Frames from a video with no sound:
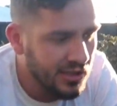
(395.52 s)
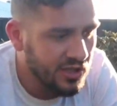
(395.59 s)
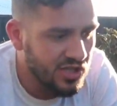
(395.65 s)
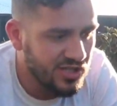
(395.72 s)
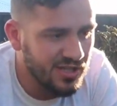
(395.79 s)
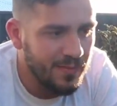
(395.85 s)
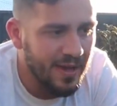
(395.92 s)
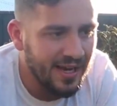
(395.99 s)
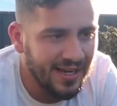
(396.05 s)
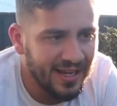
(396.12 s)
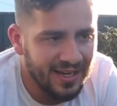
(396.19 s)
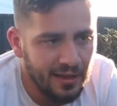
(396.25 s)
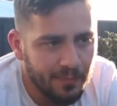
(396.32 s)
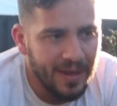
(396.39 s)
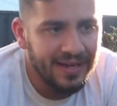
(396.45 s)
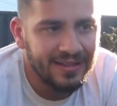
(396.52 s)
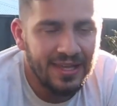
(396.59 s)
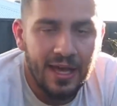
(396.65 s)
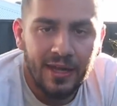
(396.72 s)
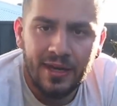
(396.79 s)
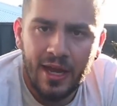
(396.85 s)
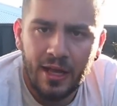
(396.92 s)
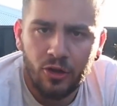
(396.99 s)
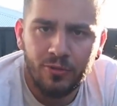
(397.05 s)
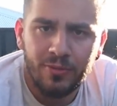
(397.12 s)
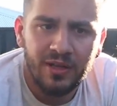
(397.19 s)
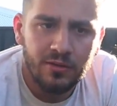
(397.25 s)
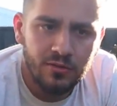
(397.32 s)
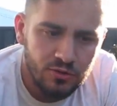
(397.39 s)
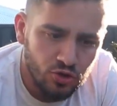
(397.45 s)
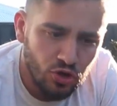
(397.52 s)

It's just about getting it back down now a little bit.